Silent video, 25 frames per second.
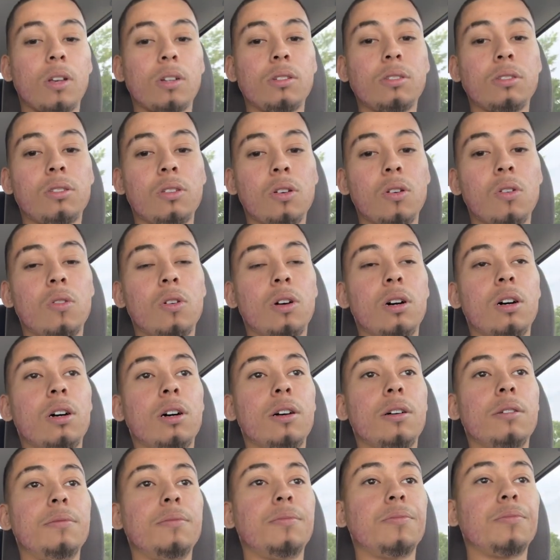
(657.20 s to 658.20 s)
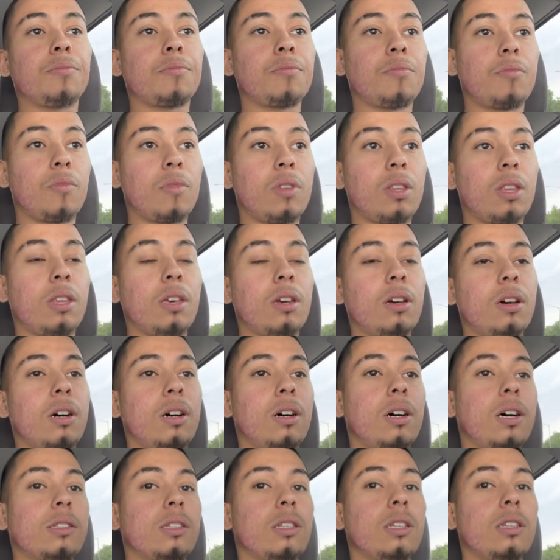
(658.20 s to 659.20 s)
So,
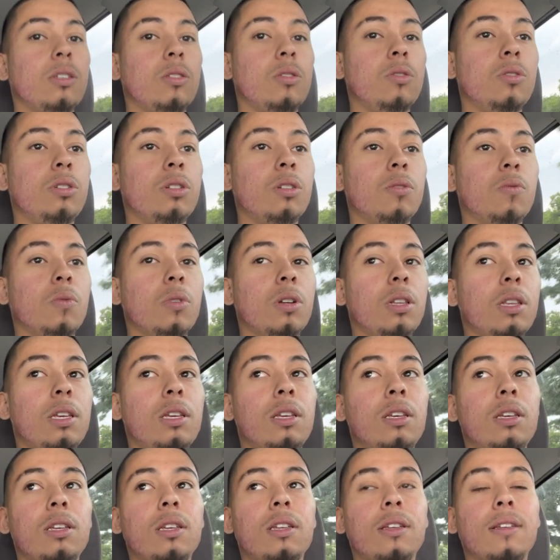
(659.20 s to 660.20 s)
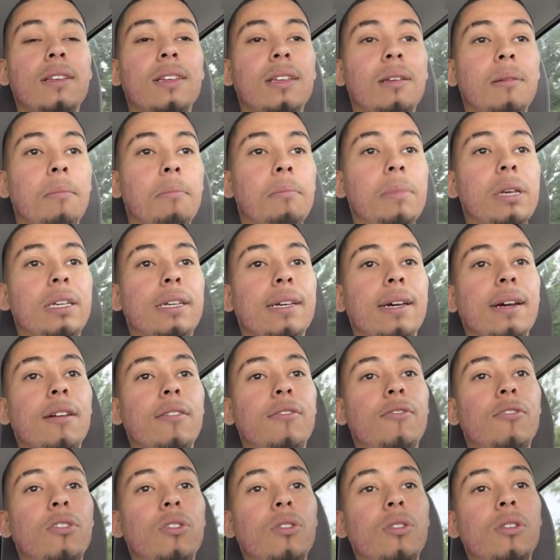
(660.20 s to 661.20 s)
yeah, I think you should really be
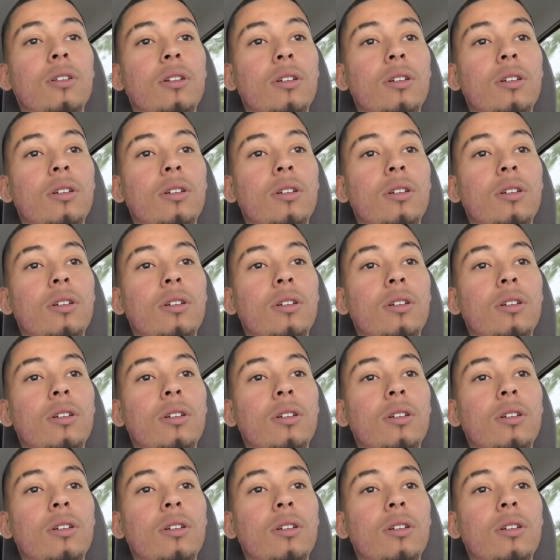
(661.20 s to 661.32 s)
careful